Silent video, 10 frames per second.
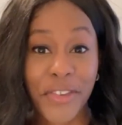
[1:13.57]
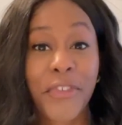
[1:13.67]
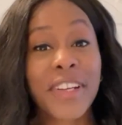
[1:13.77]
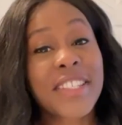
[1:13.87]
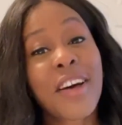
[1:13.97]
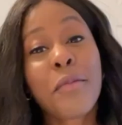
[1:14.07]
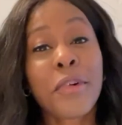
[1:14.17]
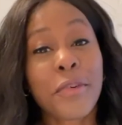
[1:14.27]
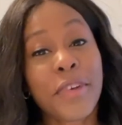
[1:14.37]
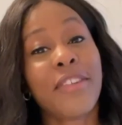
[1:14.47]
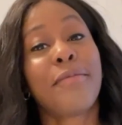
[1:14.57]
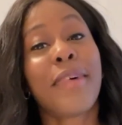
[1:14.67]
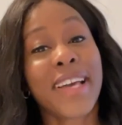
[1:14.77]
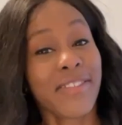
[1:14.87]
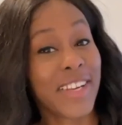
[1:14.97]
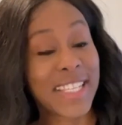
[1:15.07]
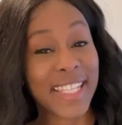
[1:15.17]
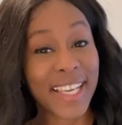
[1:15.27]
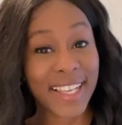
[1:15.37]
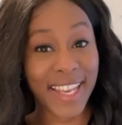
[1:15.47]
for example, one of my
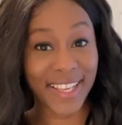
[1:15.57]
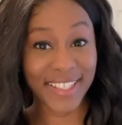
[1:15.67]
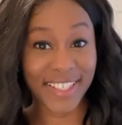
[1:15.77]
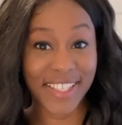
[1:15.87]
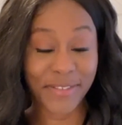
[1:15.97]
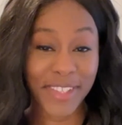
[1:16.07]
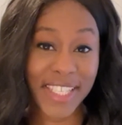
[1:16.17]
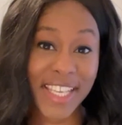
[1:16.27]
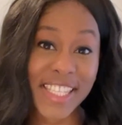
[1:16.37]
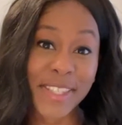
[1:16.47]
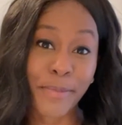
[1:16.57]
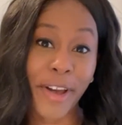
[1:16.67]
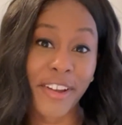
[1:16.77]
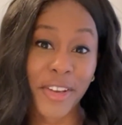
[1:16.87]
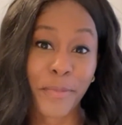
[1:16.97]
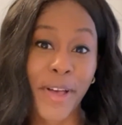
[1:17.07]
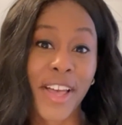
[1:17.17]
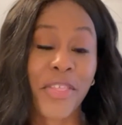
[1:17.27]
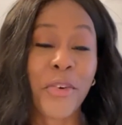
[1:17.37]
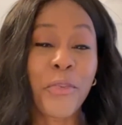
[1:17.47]
recent collections was inspired
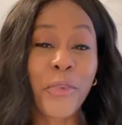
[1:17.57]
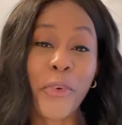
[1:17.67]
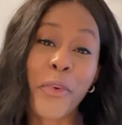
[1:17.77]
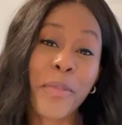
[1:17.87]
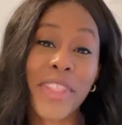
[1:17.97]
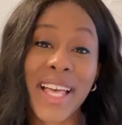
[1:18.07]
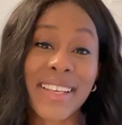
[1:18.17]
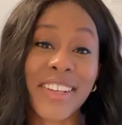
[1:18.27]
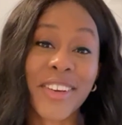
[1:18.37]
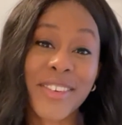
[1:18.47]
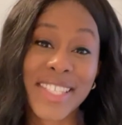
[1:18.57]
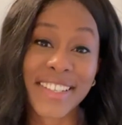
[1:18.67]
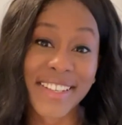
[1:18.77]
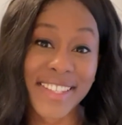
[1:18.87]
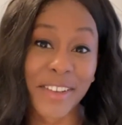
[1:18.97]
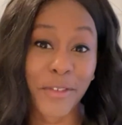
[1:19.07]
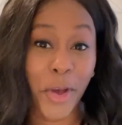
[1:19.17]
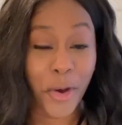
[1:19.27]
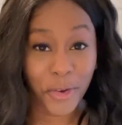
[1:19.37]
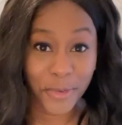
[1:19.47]
by the warmth and coziness of
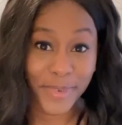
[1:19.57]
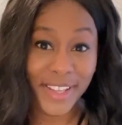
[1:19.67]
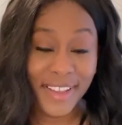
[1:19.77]
home.